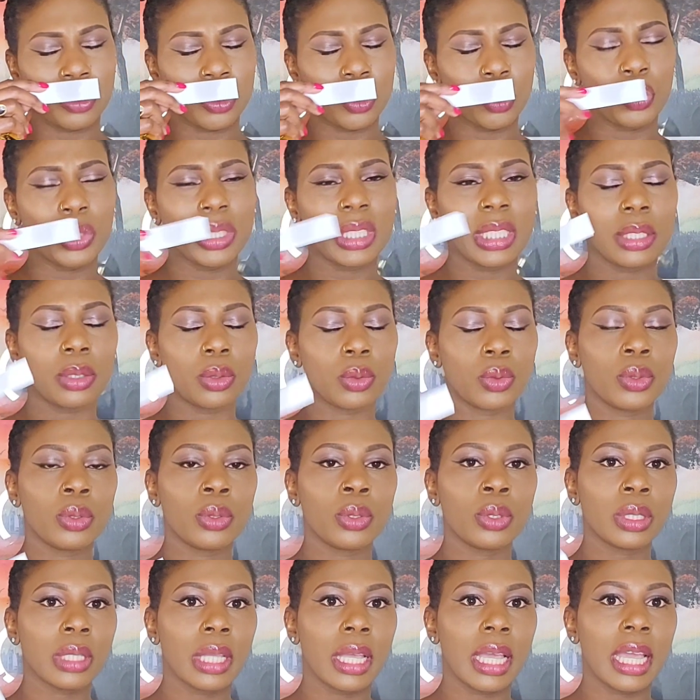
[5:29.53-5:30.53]
with the
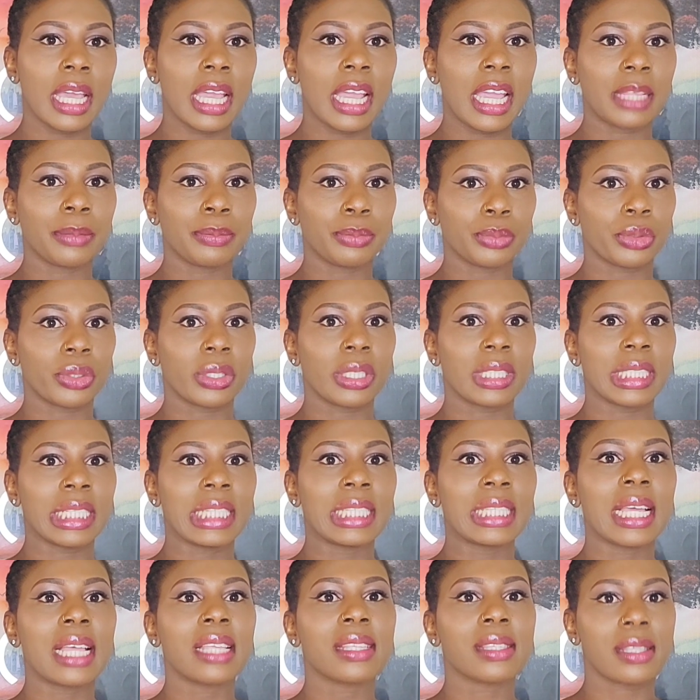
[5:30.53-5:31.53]
oud and
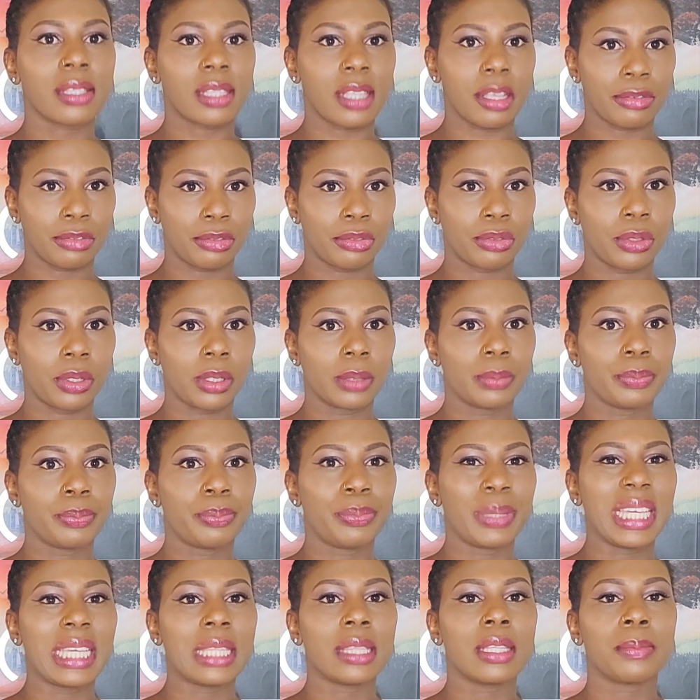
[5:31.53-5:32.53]
praline and saffron
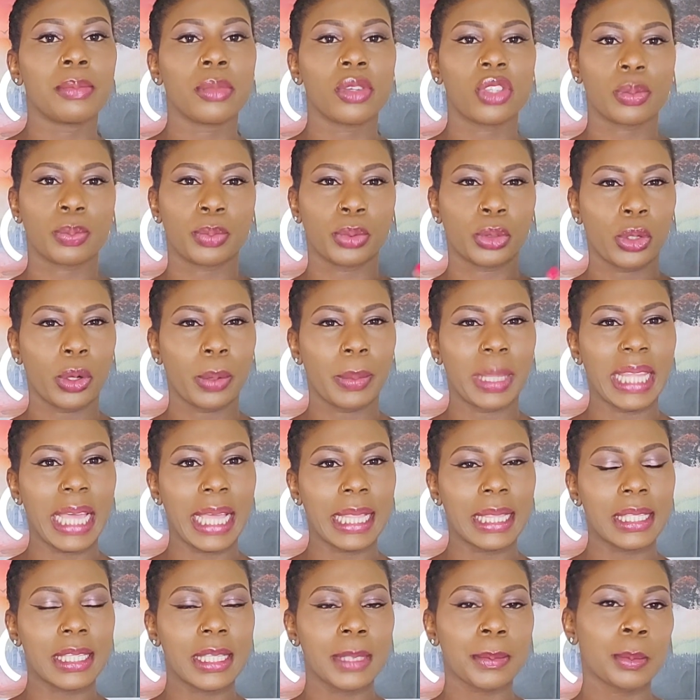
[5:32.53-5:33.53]
being the most
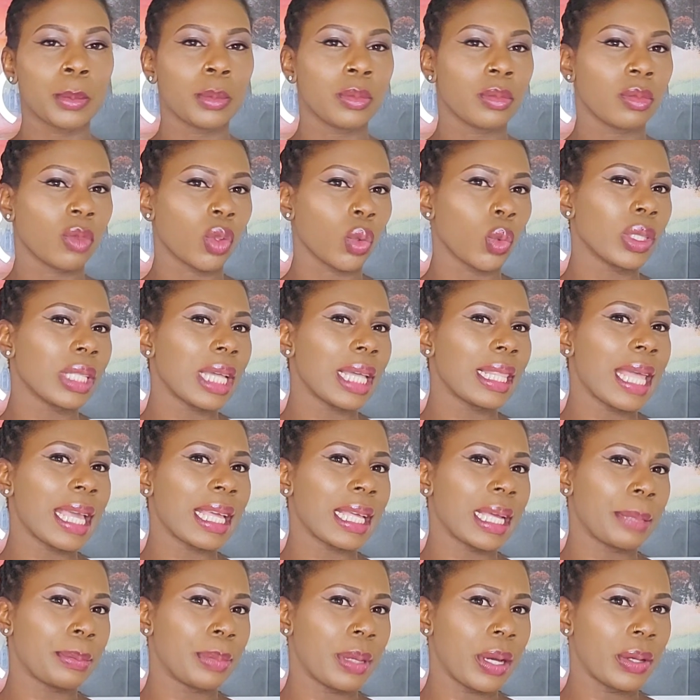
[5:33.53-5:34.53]
prominent. What I
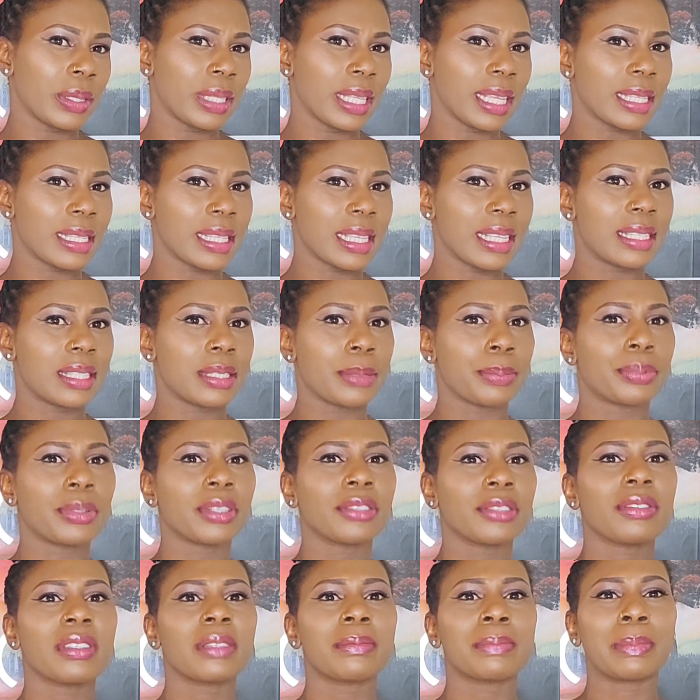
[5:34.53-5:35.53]
like about this is the
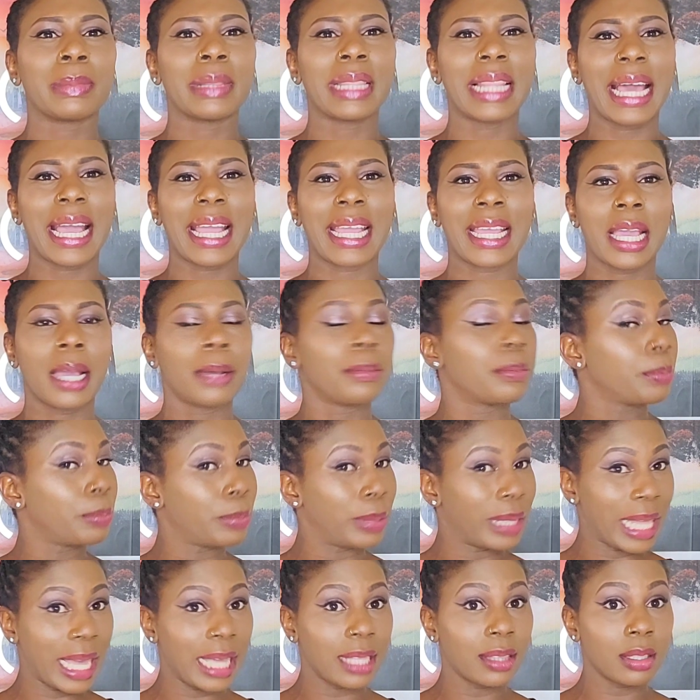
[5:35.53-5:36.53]
perfect line and
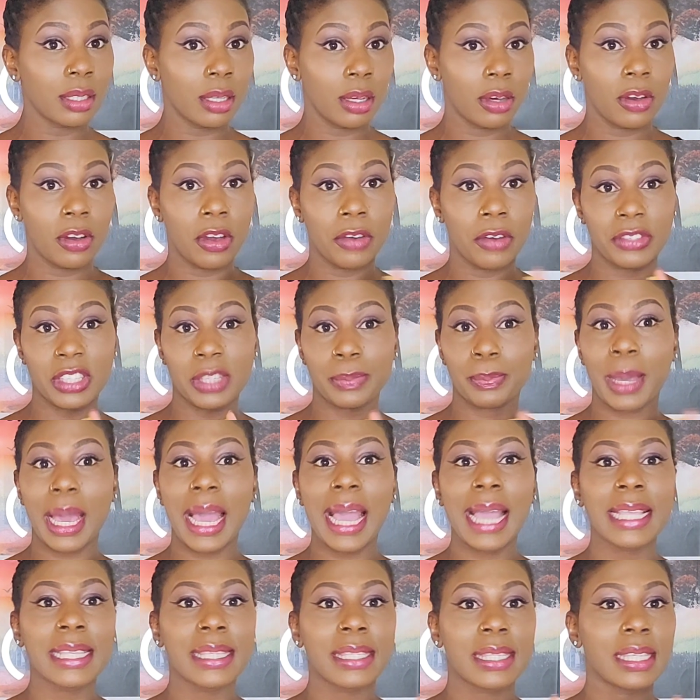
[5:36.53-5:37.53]
blend of
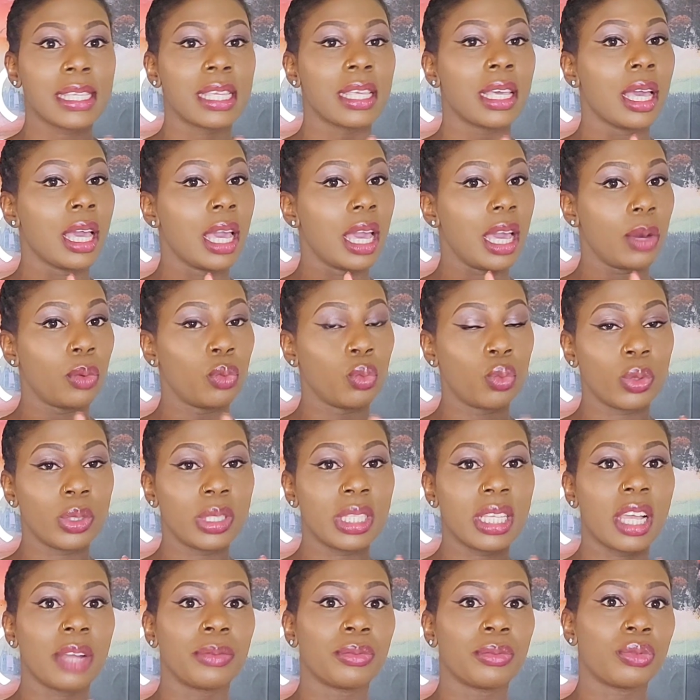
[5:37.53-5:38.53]
spicy,
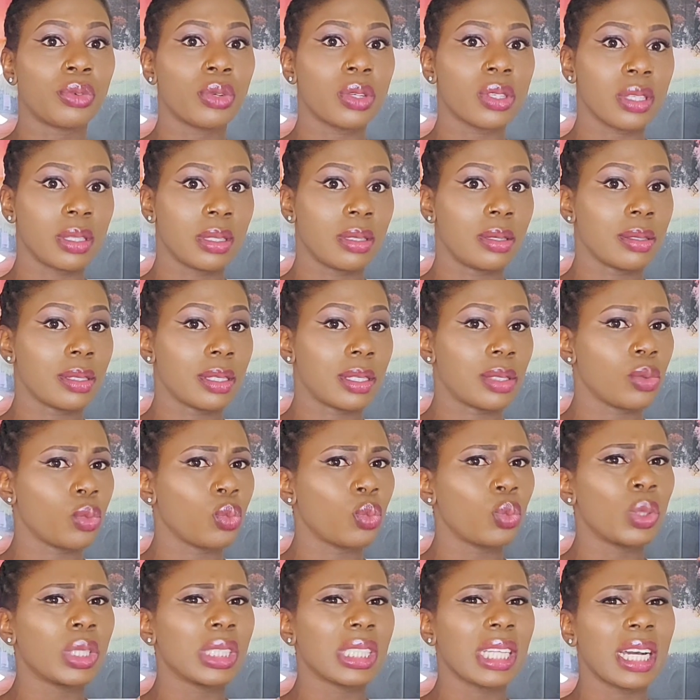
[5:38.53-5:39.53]
woody, and rose notes,
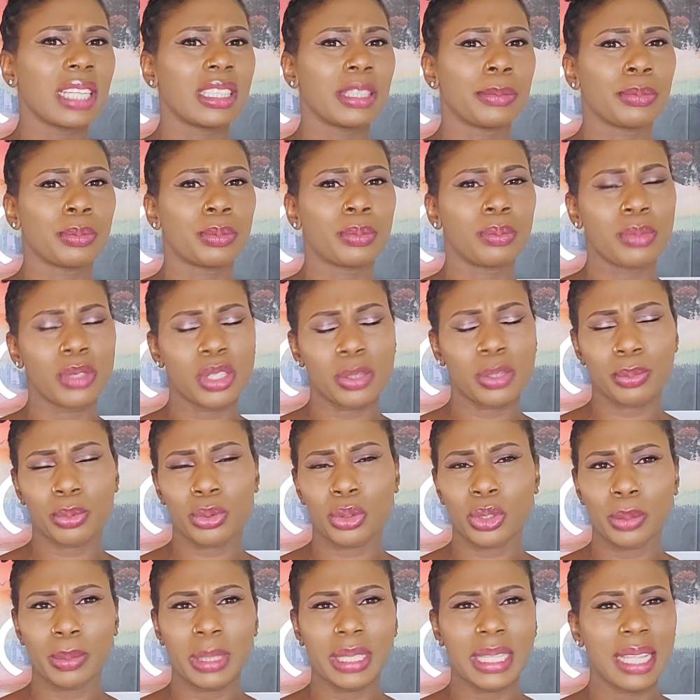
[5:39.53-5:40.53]
which are the most
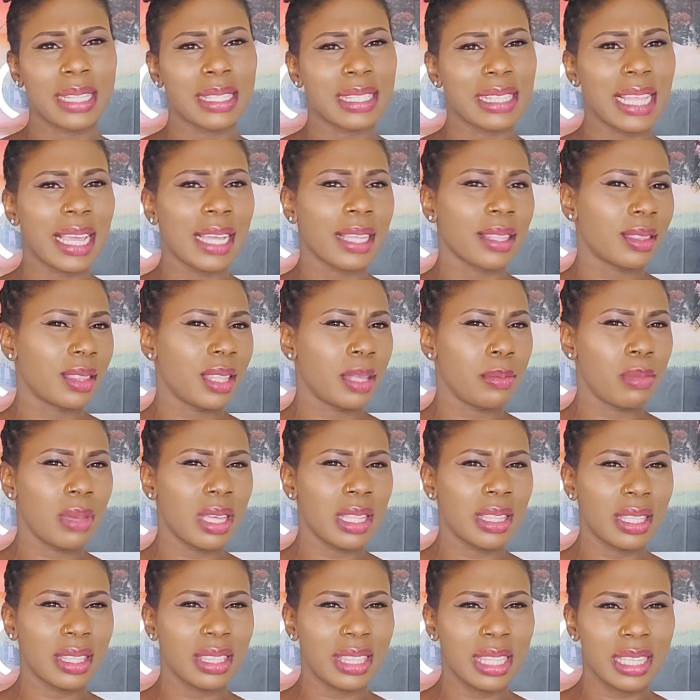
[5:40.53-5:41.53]
prominent. Like, they
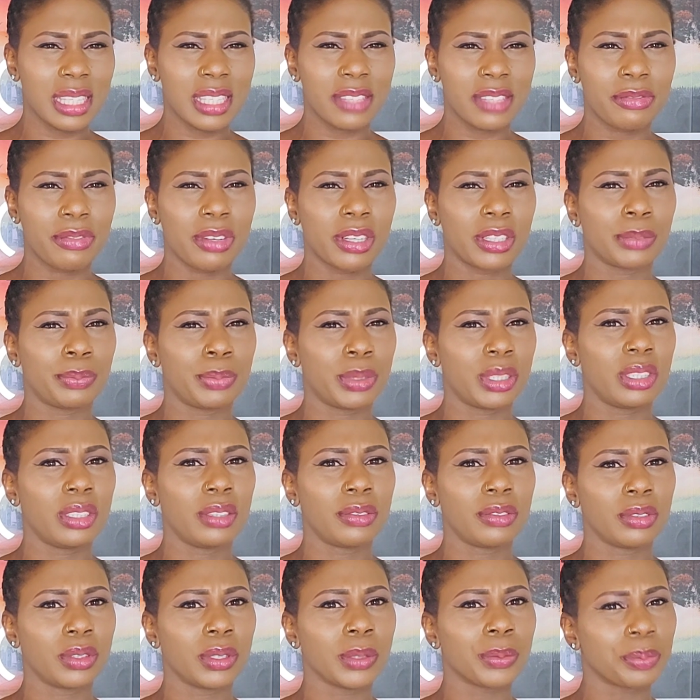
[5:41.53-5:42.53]
made this very
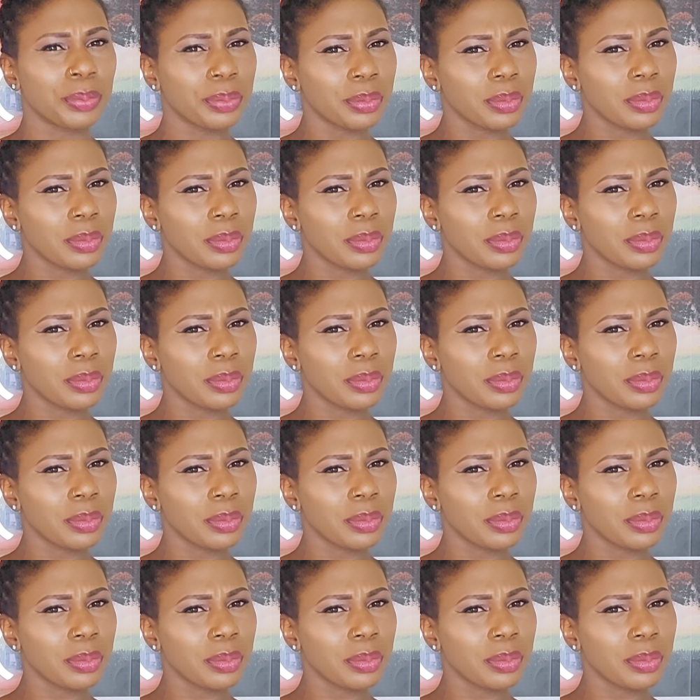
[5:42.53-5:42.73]
beautiful.